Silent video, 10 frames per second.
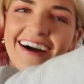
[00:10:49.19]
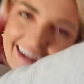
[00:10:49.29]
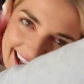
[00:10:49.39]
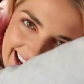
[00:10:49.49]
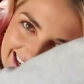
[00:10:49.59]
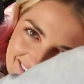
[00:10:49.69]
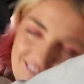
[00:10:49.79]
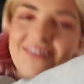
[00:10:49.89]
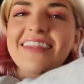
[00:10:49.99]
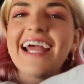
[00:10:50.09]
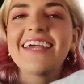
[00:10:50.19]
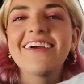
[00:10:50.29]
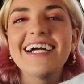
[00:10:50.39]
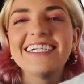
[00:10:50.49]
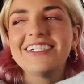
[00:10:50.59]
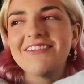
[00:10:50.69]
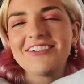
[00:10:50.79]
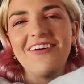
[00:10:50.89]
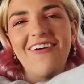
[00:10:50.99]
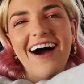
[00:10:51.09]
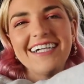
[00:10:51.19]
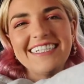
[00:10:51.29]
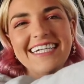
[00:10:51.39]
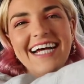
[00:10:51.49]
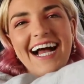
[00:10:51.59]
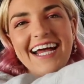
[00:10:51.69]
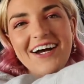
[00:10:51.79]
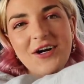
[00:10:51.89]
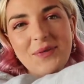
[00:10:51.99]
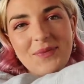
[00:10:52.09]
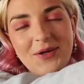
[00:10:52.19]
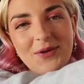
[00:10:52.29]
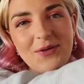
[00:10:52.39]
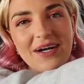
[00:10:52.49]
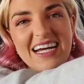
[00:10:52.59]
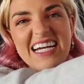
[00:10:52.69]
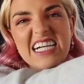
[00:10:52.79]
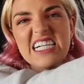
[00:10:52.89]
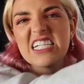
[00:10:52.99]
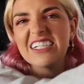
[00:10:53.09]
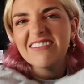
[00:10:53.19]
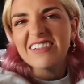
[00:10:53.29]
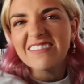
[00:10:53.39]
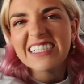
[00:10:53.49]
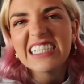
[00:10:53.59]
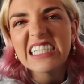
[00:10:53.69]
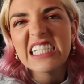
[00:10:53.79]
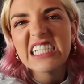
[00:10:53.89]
Okay, thank you guys so much for watching. I hope you, did I slip my teeth?